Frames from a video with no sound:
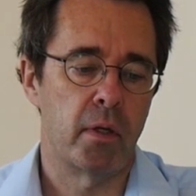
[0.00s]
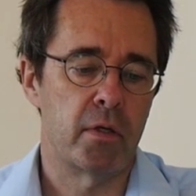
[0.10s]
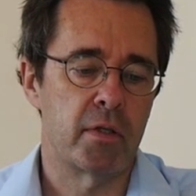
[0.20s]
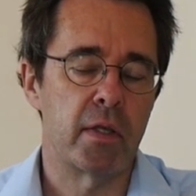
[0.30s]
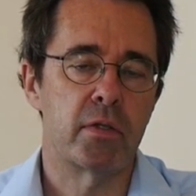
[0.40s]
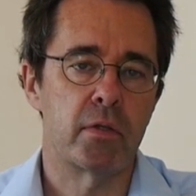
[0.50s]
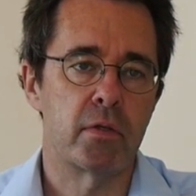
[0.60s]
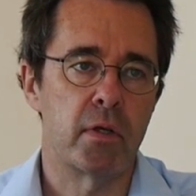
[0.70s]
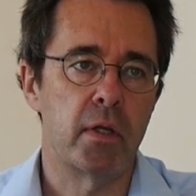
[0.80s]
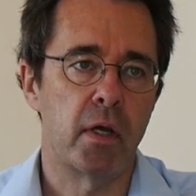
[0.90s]

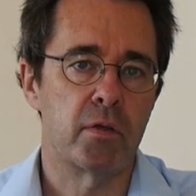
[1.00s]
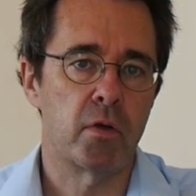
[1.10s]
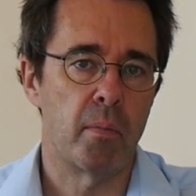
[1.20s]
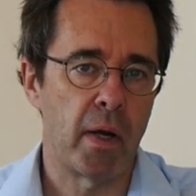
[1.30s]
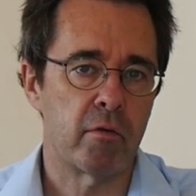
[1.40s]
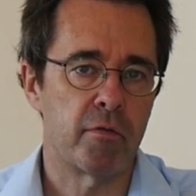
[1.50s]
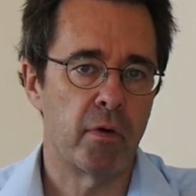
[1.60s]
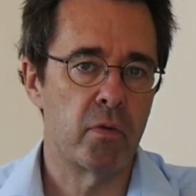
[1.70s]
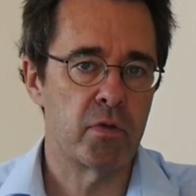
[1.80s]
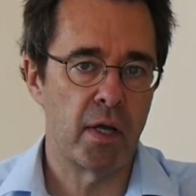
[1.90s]
sensors in here. It's got
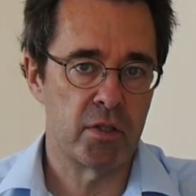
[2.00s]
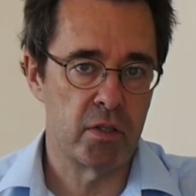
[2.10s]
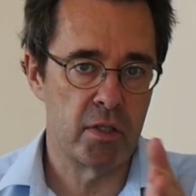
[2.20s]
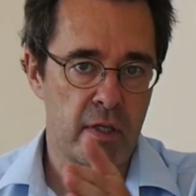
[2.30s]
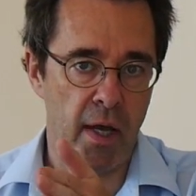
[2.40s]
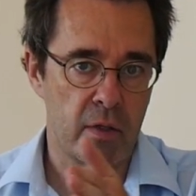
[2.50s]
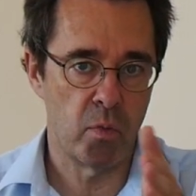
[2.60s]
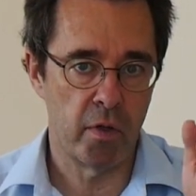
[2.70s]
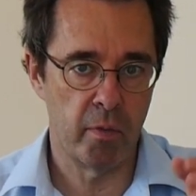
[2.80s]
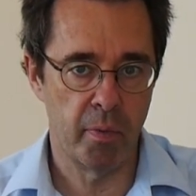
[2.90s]
microphones that actually detect
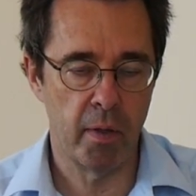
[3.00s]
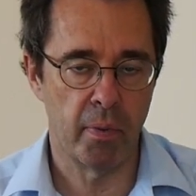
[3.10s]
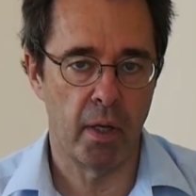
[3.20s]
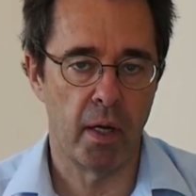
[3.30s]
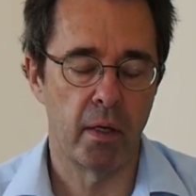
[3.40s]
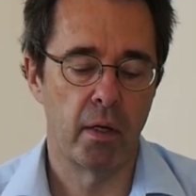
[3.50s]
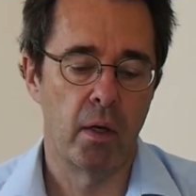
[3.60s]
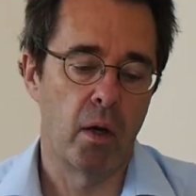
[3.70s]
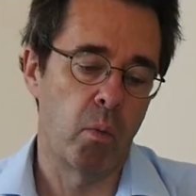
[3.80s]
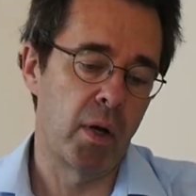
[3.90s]
where the people are.
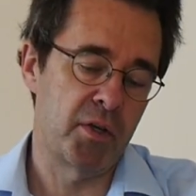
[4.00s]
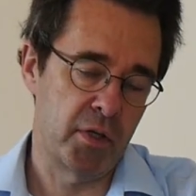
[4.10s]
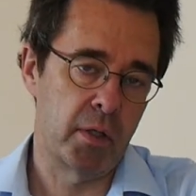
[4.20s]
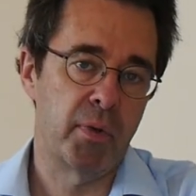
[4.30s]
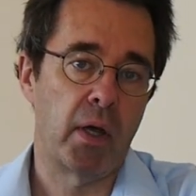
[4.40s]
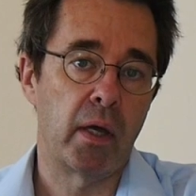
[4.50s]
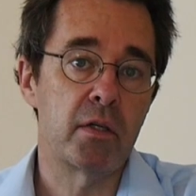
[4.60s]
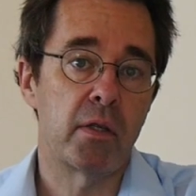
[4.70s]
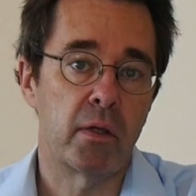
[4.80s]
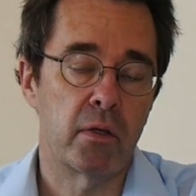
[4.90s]
We're actually going to be
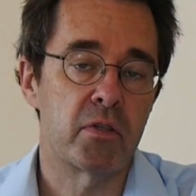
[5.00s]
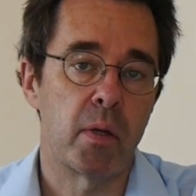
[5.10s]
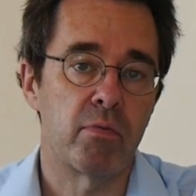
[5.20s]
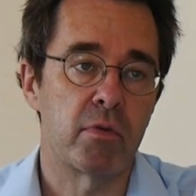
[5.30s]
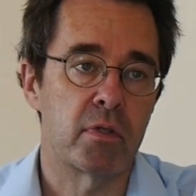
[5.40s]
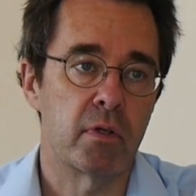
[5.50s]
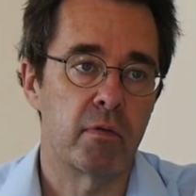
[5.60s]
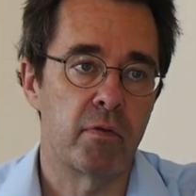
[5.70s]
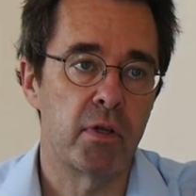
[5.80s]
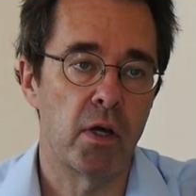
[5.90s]
into that in a separate
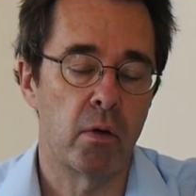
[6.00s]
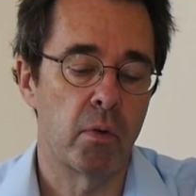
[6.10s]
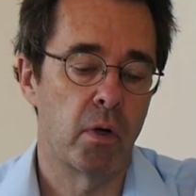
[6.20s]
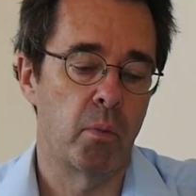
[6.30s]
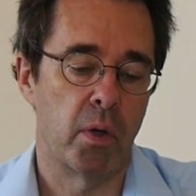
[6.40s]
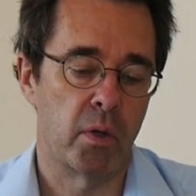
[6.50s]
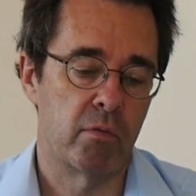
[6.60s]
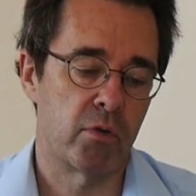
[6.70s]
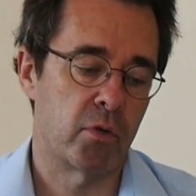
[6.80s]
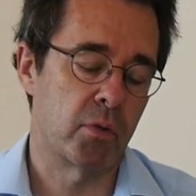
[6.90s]
video we're going to
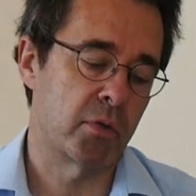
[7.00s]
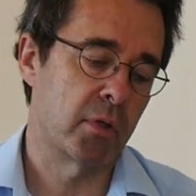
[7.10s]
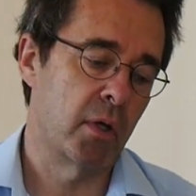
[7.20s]
record.